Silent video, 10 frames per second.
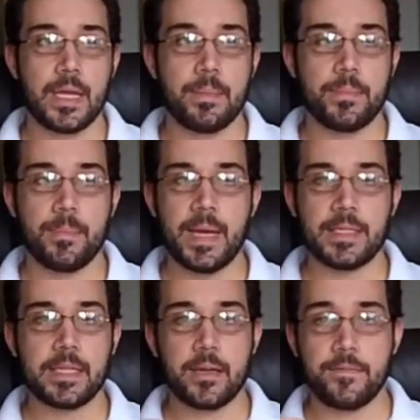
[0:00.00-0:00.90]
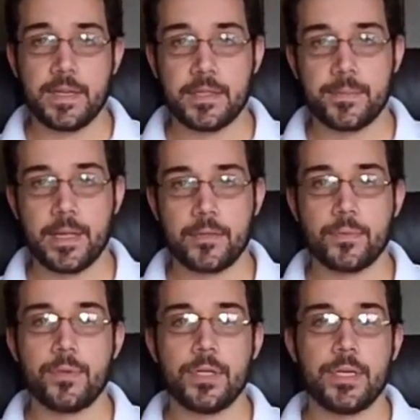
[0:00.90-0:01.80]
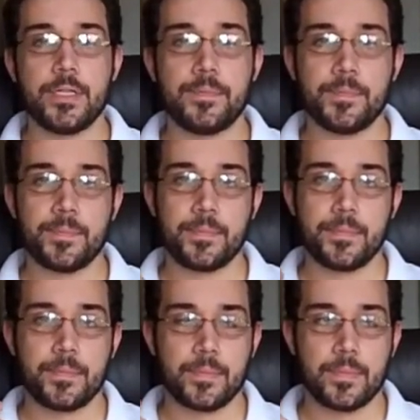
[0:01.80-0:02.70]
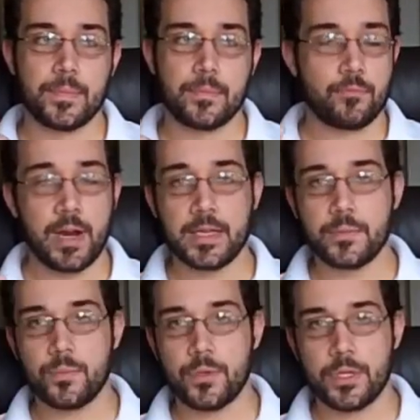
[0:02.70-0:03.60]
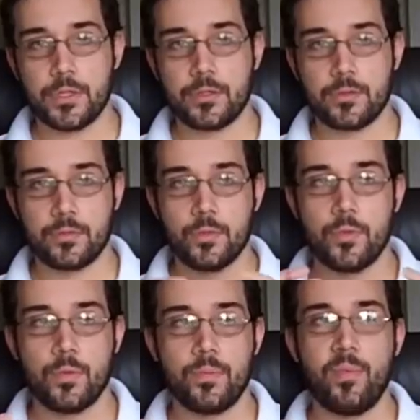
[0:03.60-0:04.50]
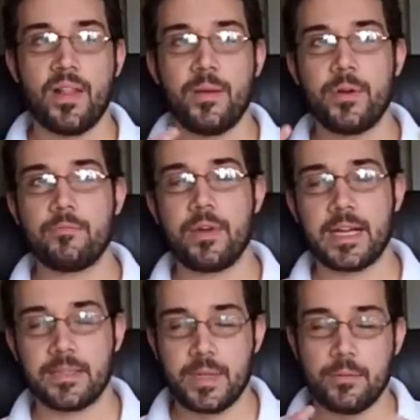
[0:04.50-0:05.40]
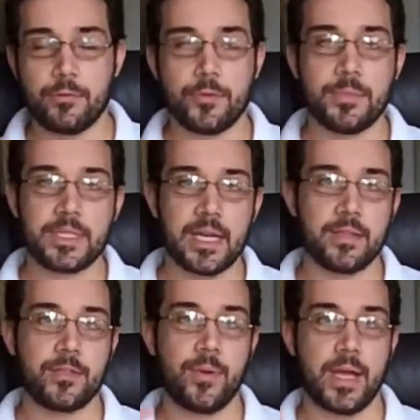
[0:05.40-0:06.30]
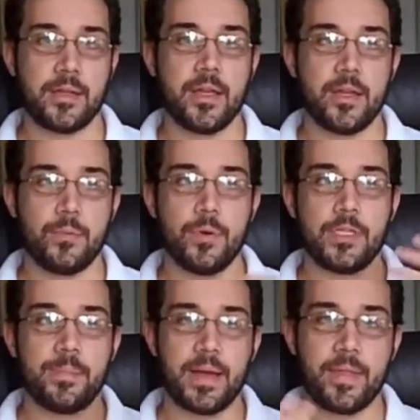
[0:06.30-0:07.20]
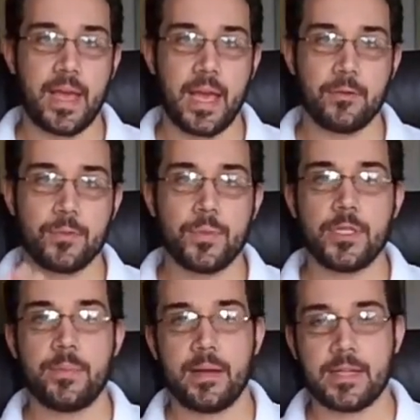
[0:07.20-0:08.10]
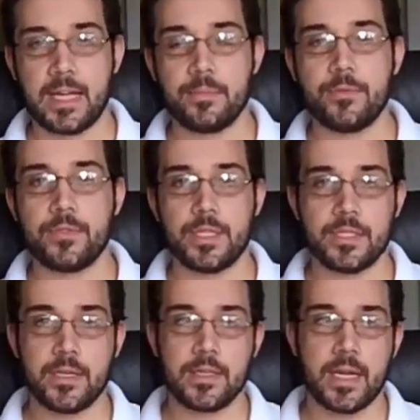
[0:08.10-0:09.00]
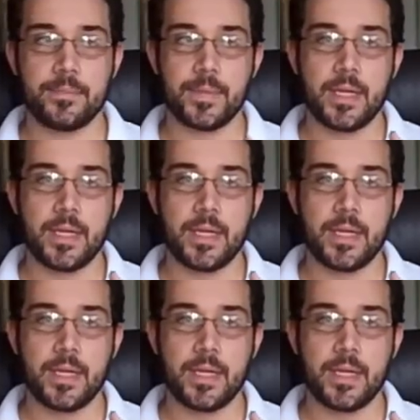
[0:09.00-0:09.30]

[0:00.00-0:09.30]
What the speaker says: But basically I fingerspelled a word, random words, or, well, they weren't random, they were grouped together, so I had words about the house, words about animals, things like that.